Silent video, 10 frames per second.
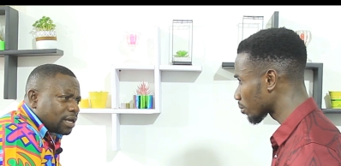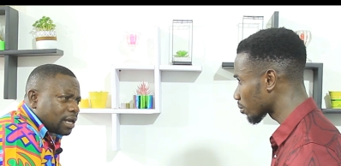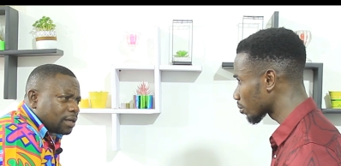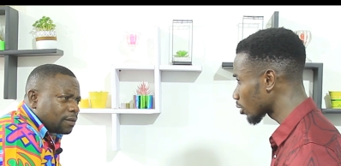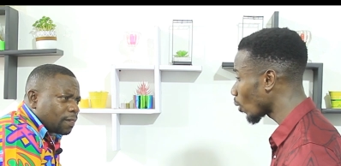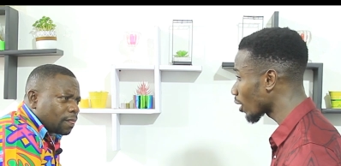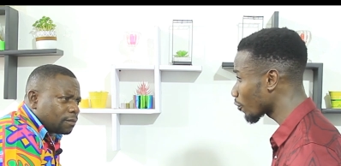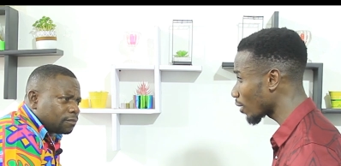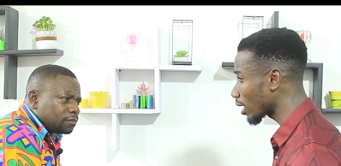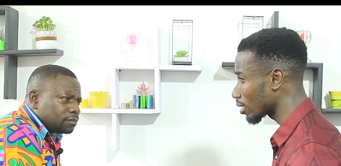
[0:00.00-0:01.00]
Speaker 1: there? Why a
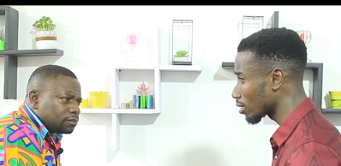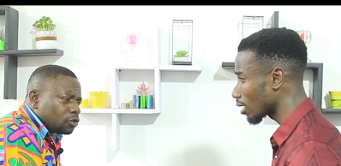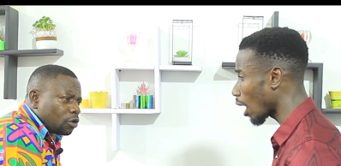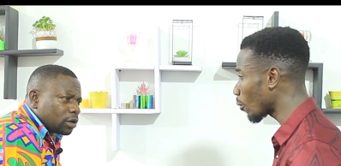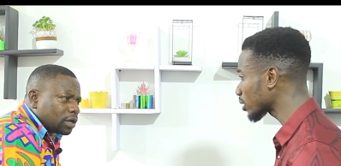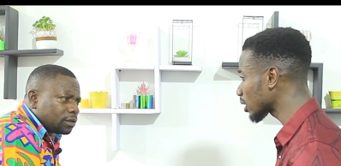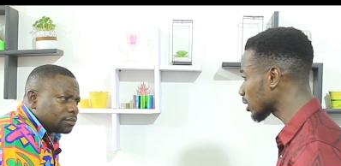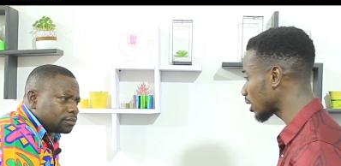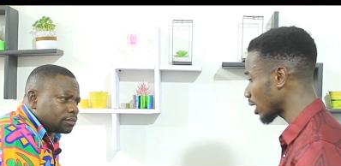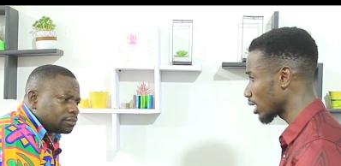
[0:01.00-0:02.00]
fan? I
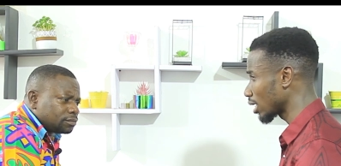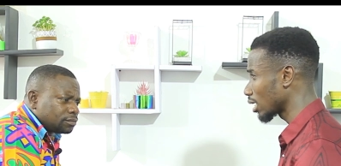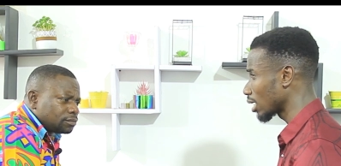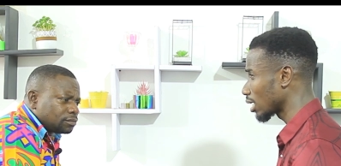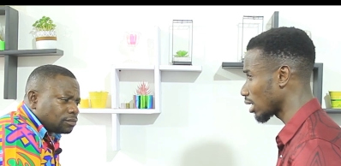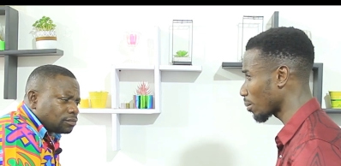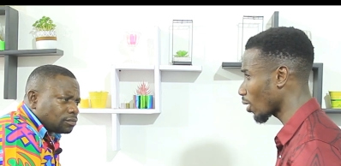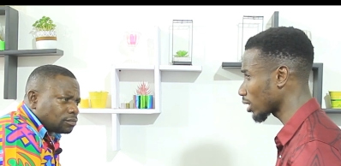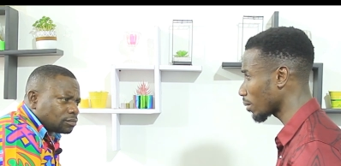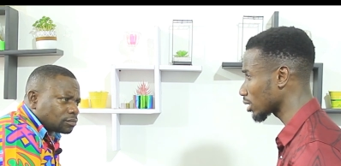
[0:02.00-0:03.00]
wasn't there. Them
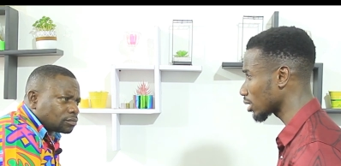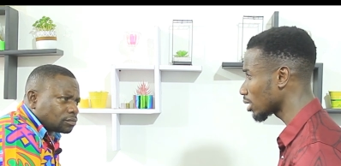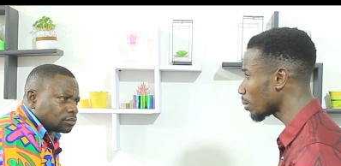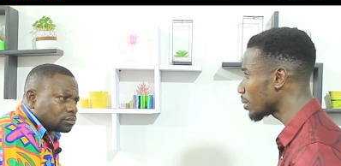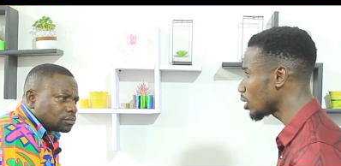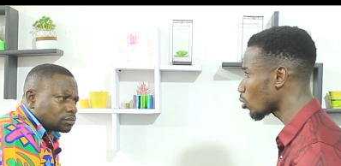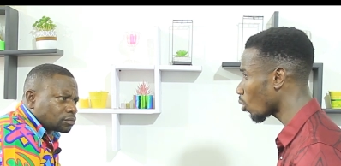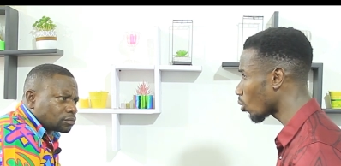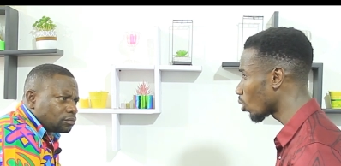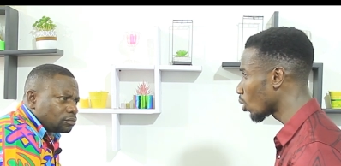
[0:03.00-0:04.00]
can't answer. Let me
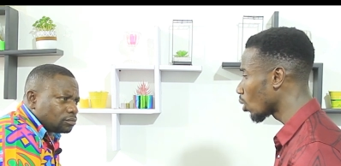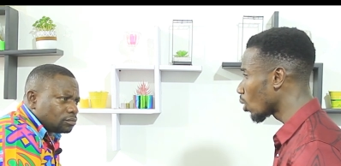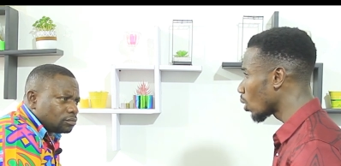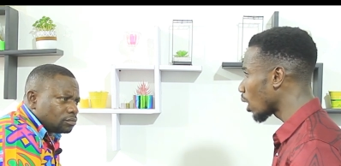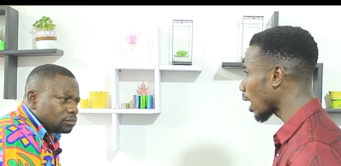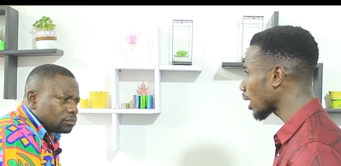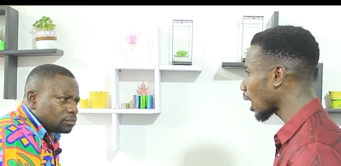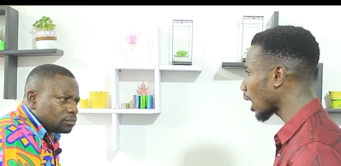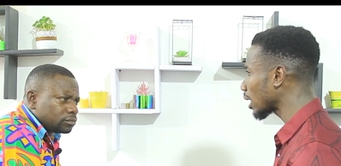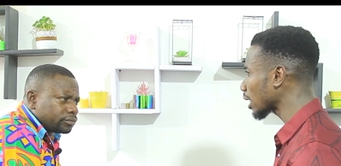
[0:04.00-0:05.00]
know.
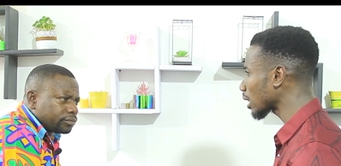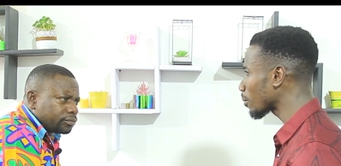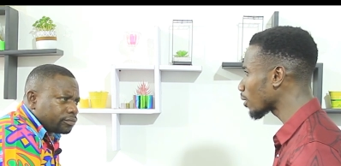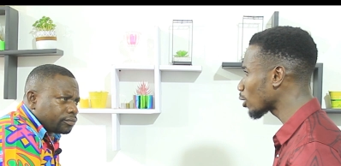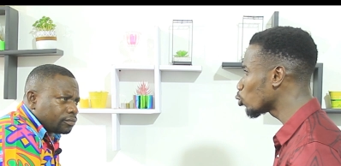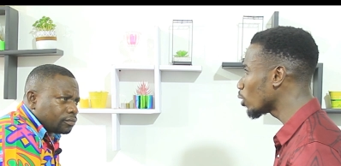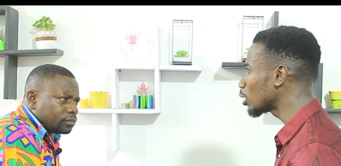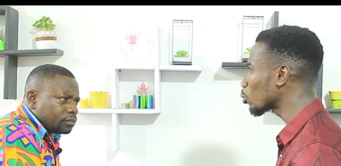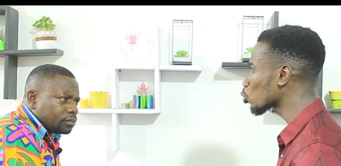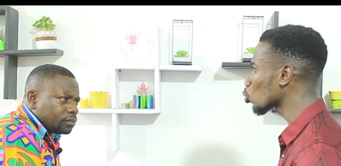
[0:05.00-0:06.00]
Anna, that time not 2AJ
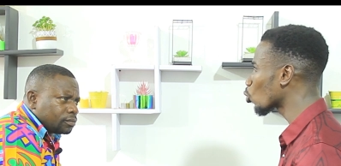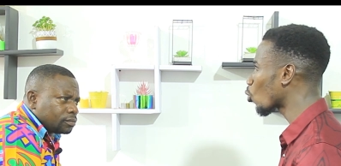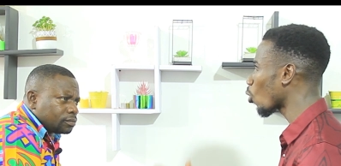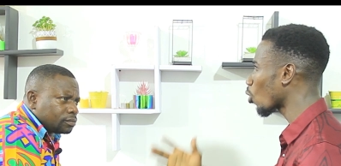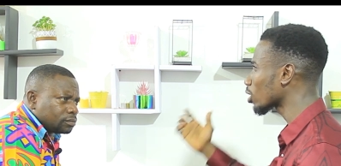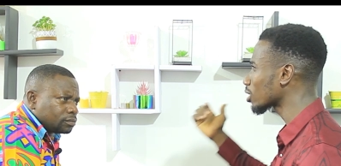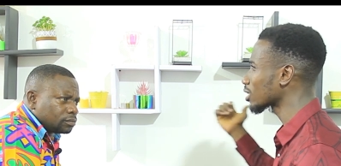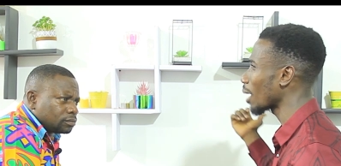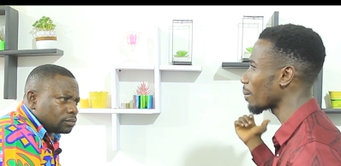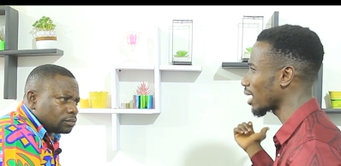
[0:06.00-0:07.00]
monso ko
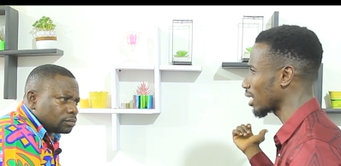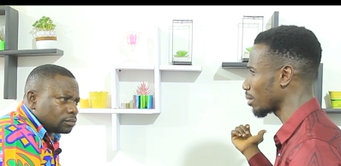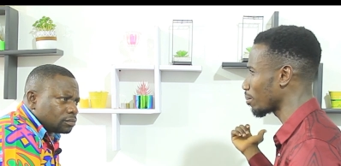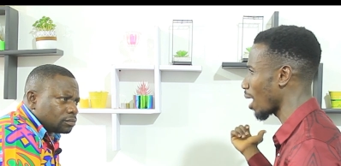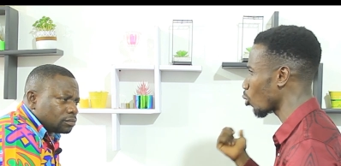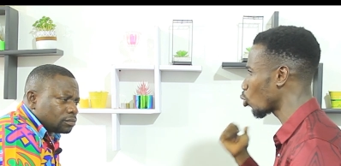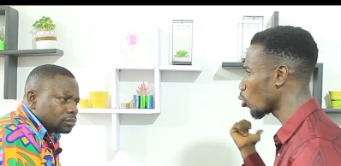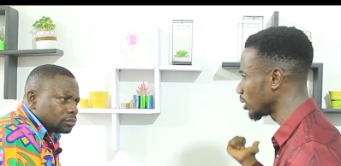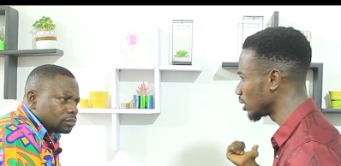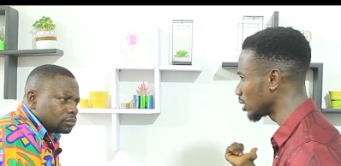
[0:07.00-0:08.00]
tamale man
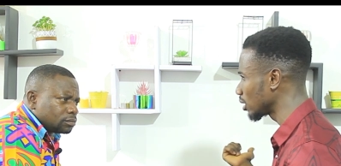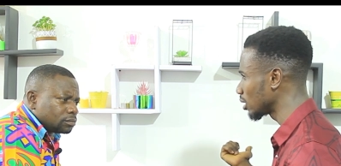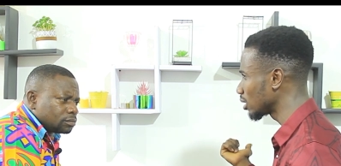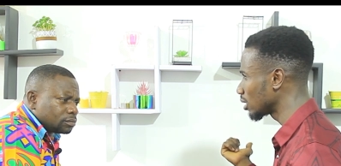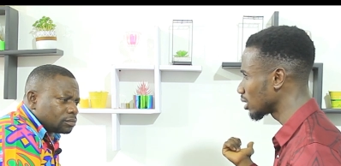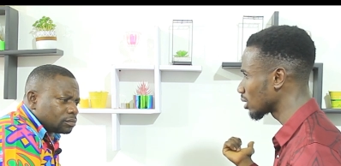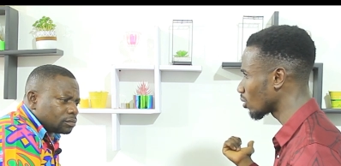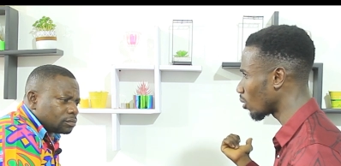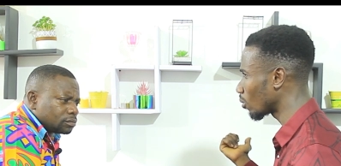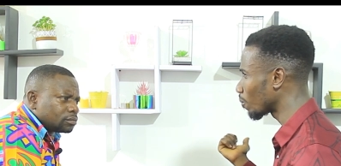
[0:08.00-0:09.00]
kobi.
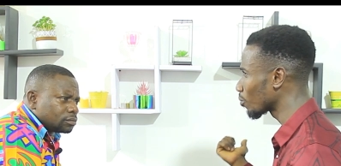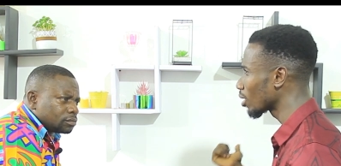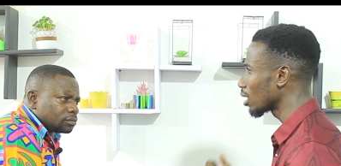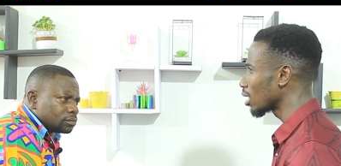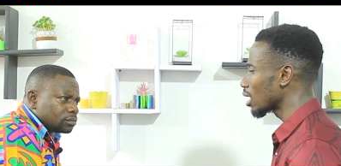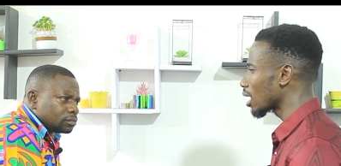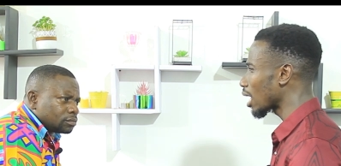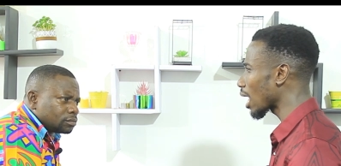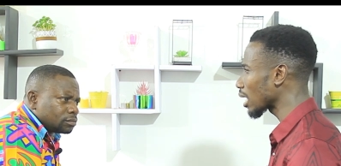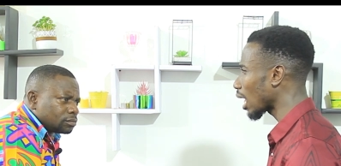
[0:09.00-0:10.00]
Oh,
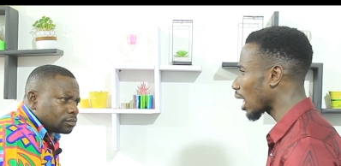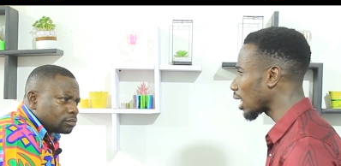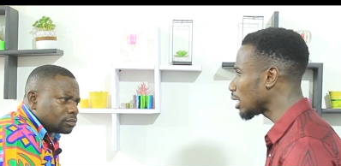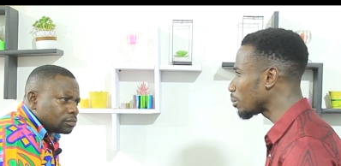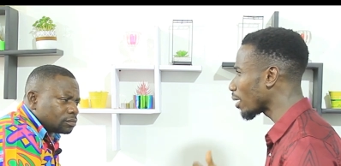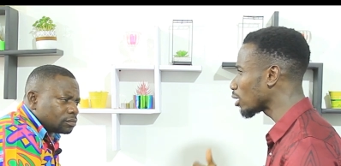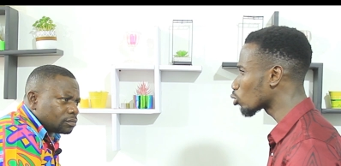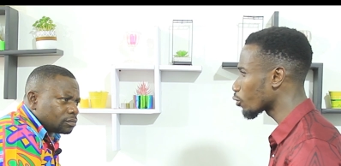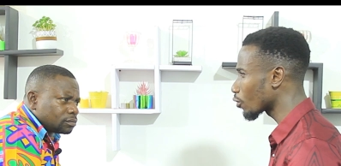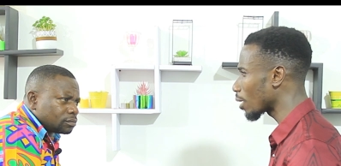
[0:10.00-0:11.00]
Anna, ni pay
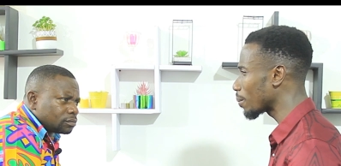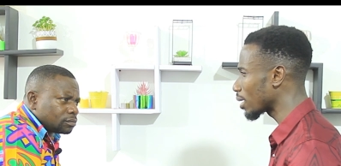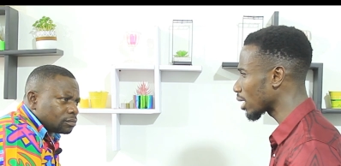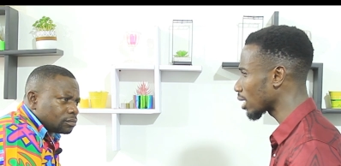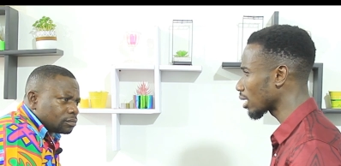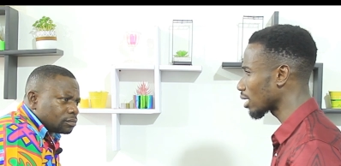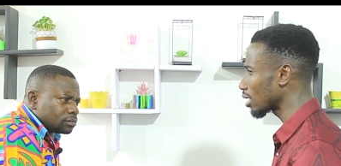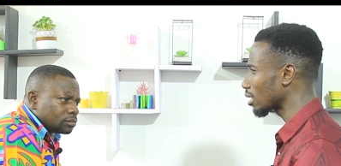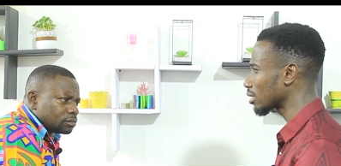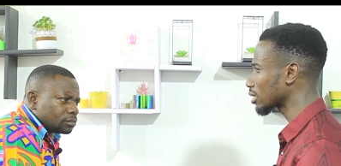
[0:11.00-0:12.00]
so friend me.
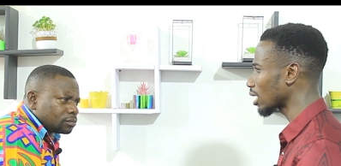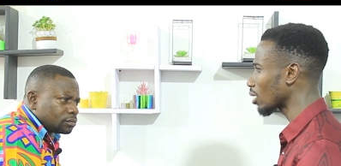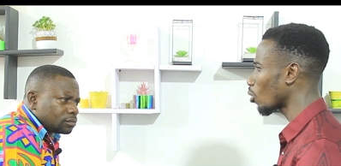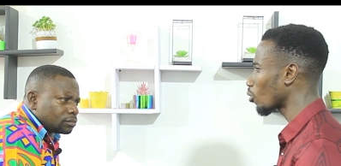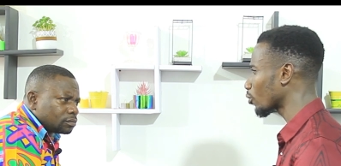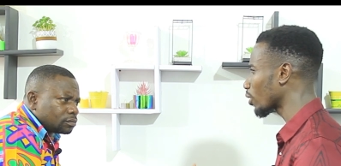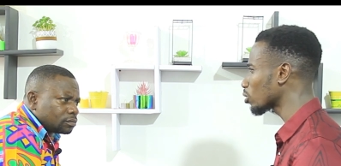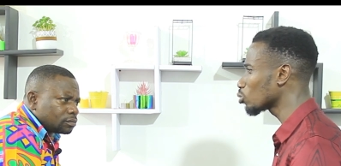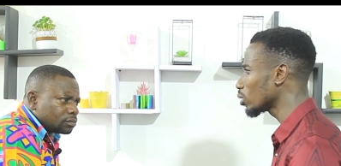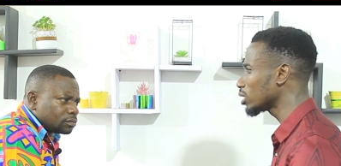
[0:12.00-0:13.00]
Say or friend
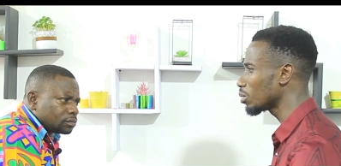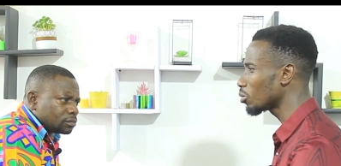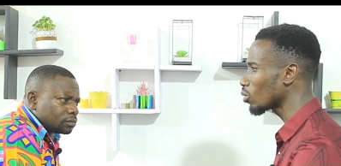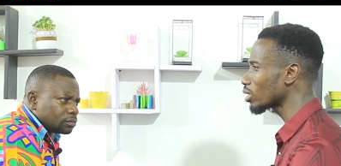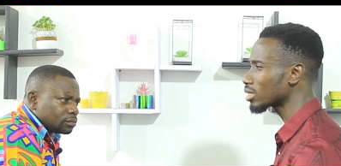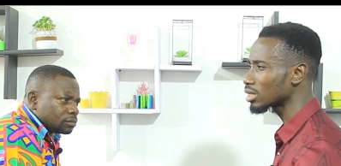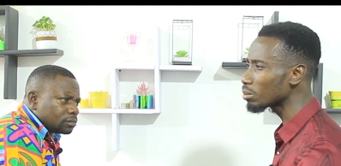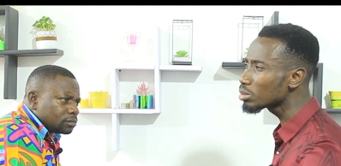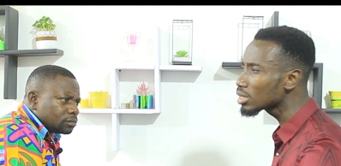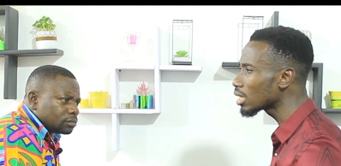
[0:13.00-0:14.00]
2AJ mon and
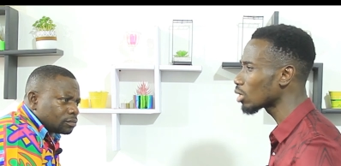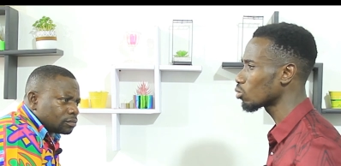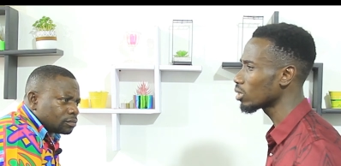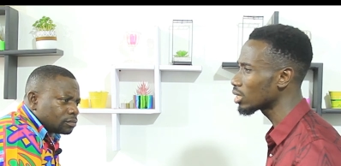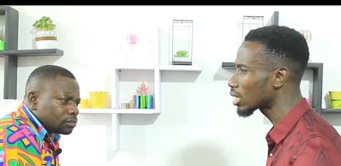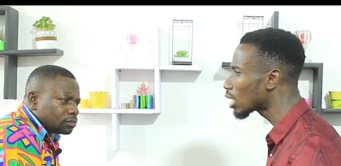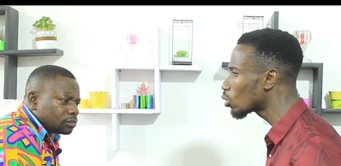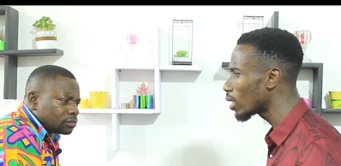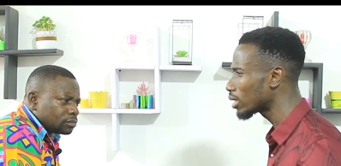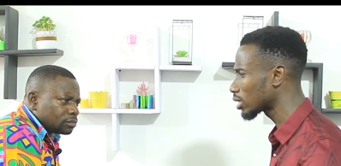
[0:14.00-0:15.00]
something that 2AJ can't
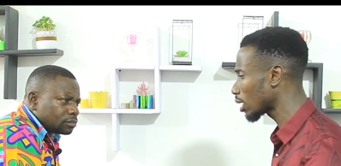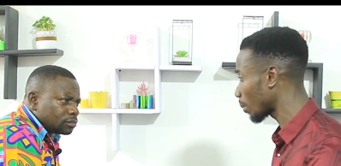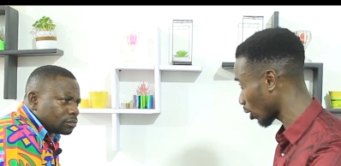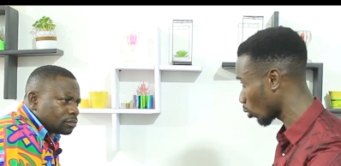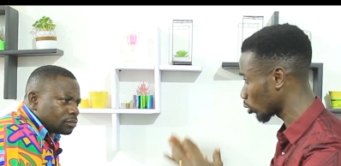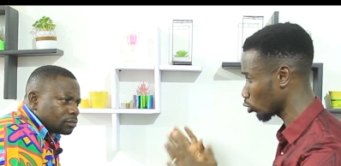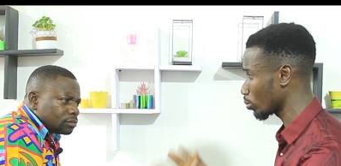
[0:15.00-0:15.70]
wear chireme. I don't want to